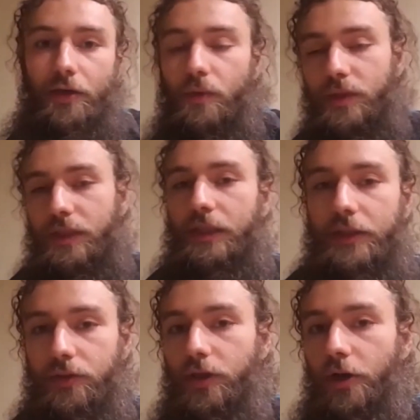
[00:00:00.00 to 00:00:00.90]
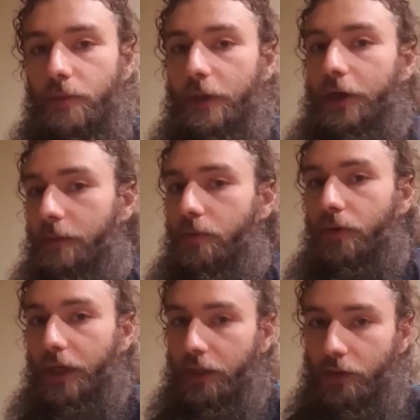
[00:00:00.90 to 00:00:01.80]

No one's gonna let their daughter marry a boy.